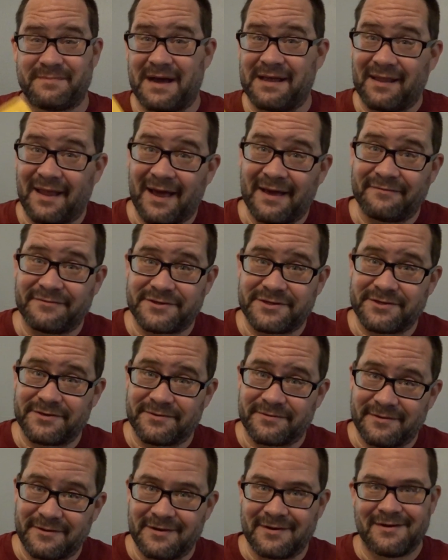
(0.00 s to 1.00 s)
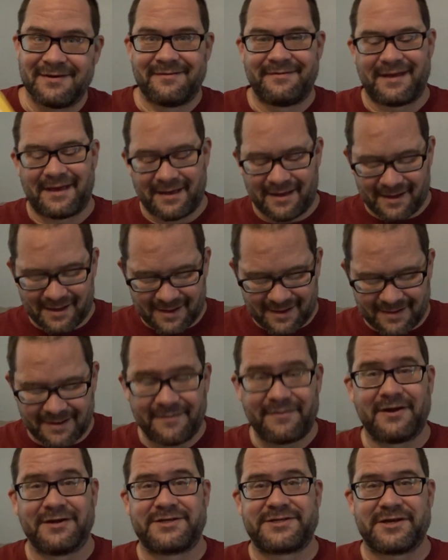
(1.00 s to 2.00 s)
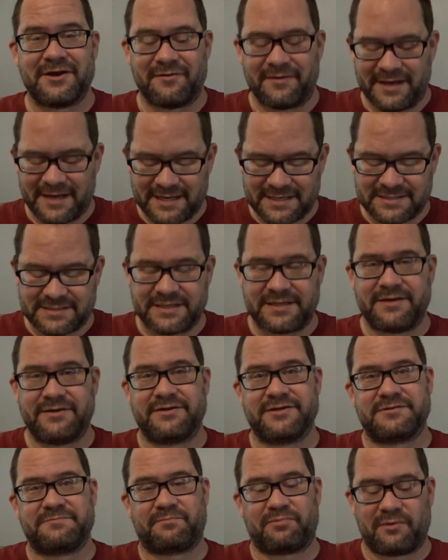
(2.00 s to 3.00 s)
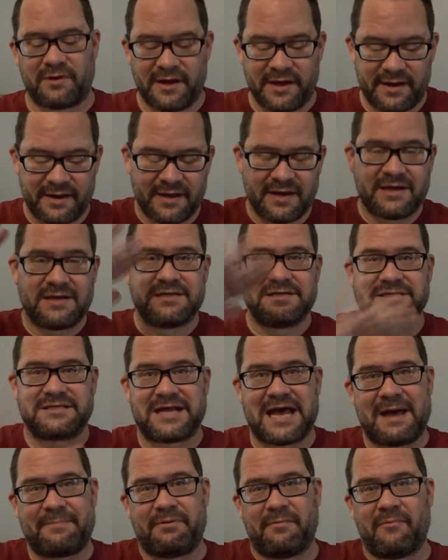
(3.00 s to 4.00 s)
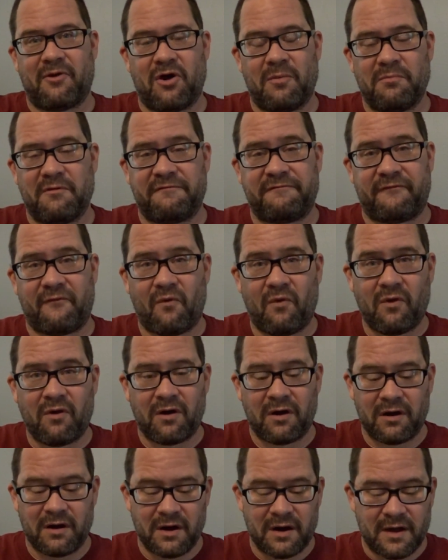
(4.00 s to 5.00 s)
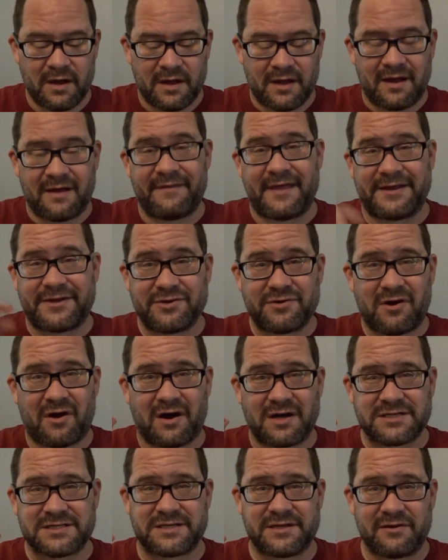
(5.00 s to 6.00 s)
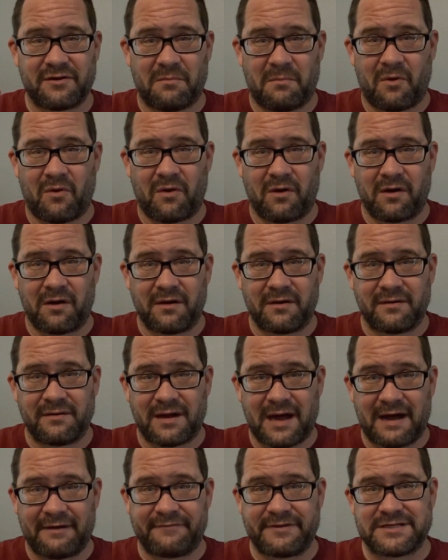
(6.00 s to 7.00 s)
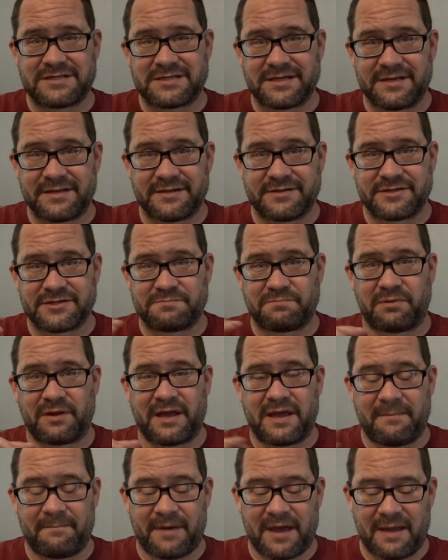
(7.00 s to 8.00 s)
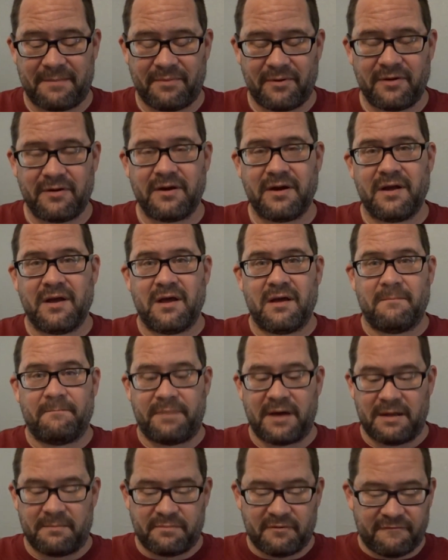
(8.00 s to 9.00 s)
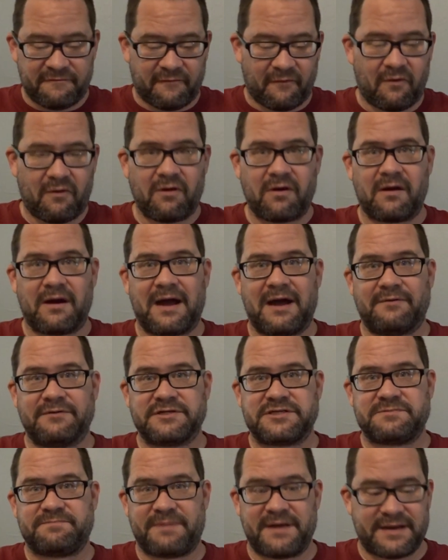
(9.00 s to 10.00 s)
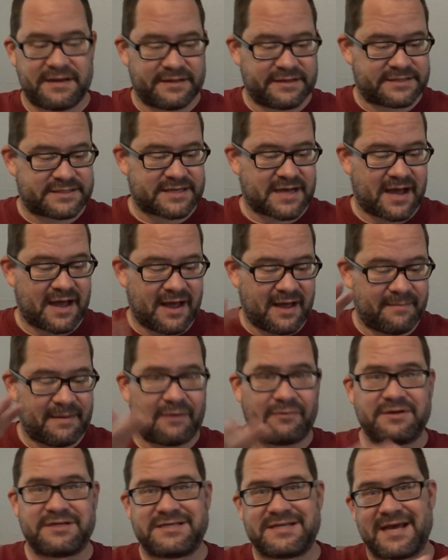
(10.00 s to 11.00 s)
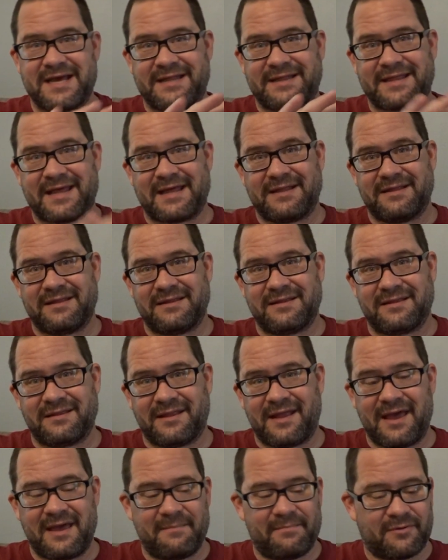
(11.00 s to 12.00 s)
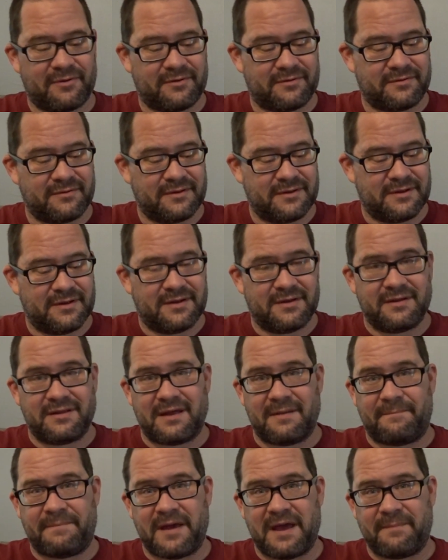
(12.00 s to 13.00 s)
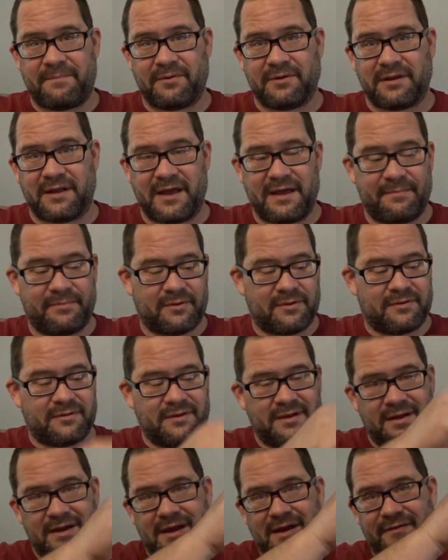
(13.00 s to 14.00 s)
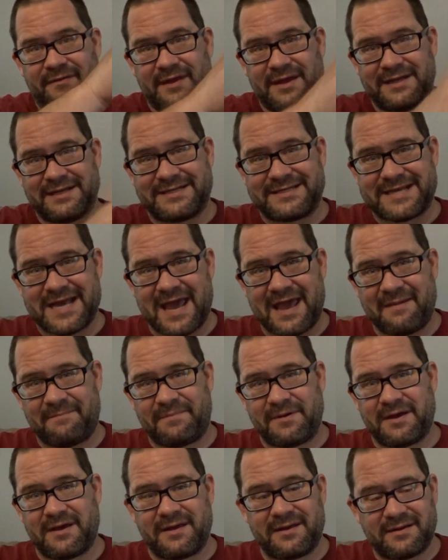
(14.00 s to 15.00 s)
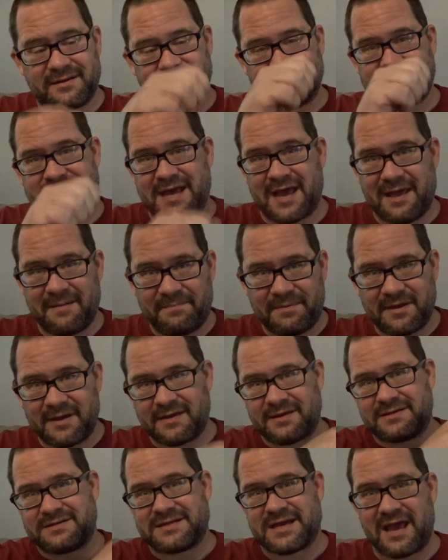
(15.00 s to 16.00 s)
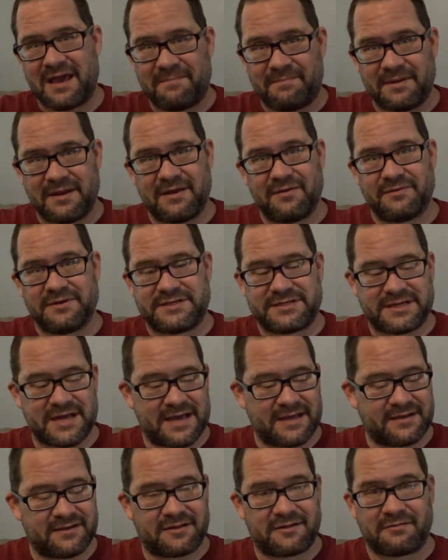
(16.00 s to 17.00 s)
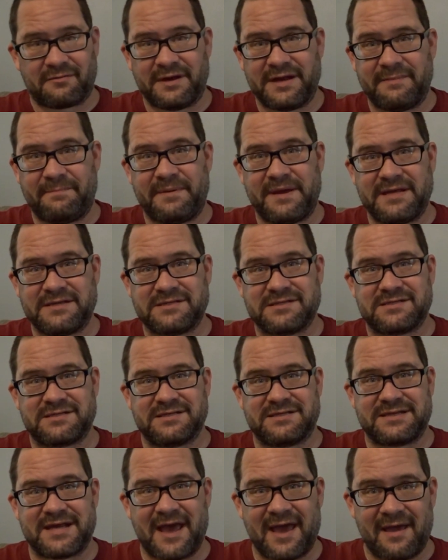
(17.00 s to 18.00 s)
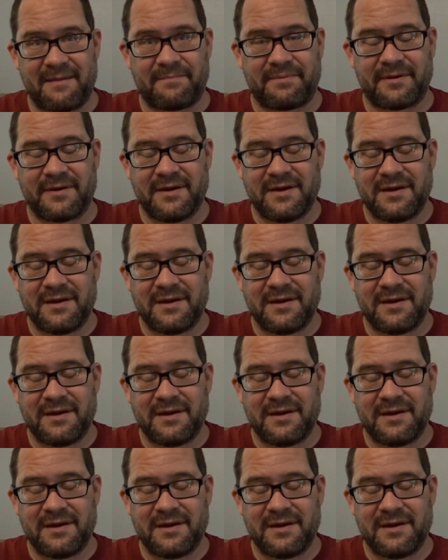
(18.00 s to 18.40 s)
my life too. They're so easy. You just print, slap them on. Before, they do cost a little more, obviously, than just plain paper. But before, I was spending the time, I would take that label, that paper label, and then tape it, tape it, tape it. It would take 3 pieces of tape.